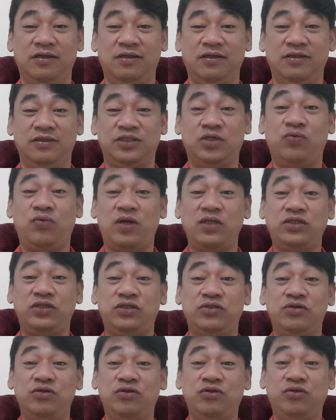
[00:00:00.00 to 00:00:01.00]
So what
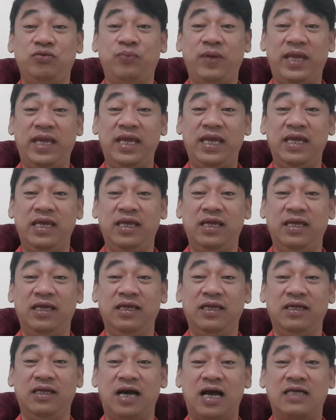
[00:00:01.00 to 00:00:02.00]
should we
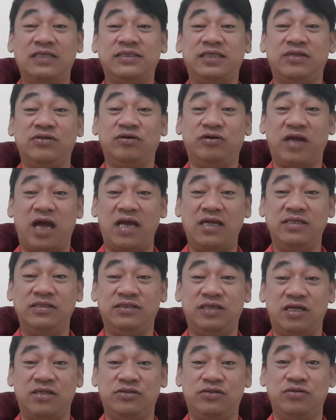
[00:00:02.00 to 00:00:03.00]
as an
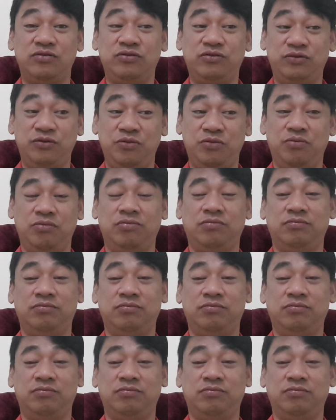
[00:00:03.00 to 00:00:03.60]
organization do?